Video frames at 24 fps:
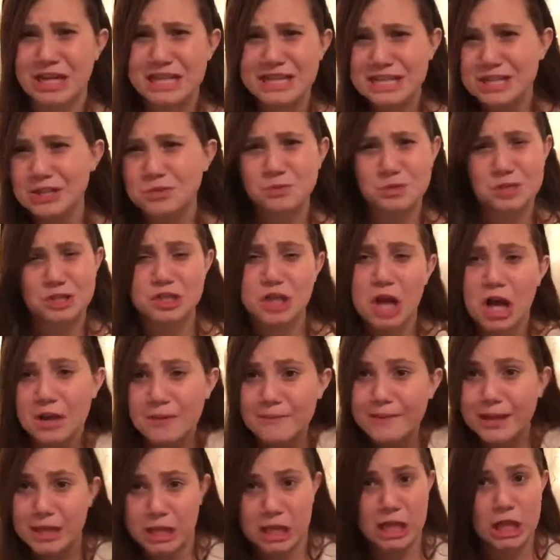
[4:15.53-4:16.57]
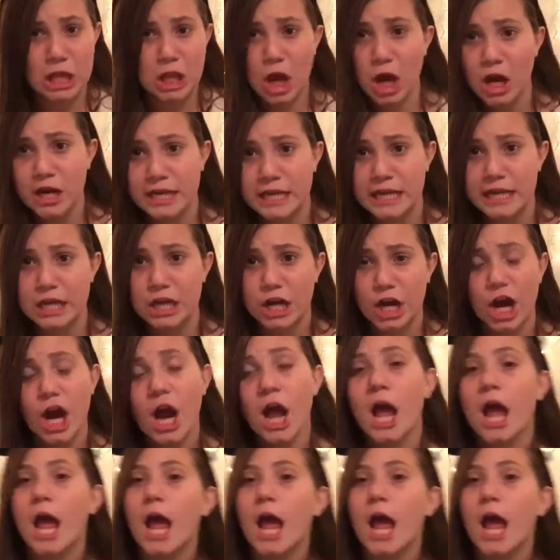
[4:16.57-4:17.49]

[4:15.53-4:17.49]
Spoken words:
I think she was just talking about Kiani here.